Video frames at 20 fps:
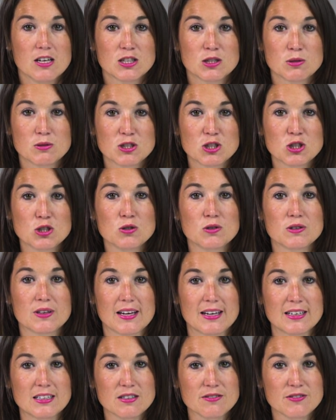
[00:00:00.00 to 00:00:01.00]
to ensure
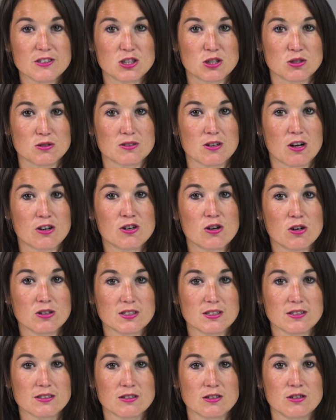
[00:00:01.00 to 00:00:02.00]
that individuals are
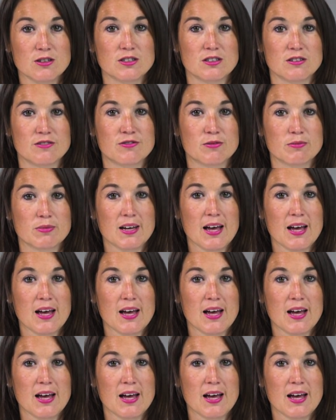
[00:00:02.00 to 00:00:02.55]
not excluded from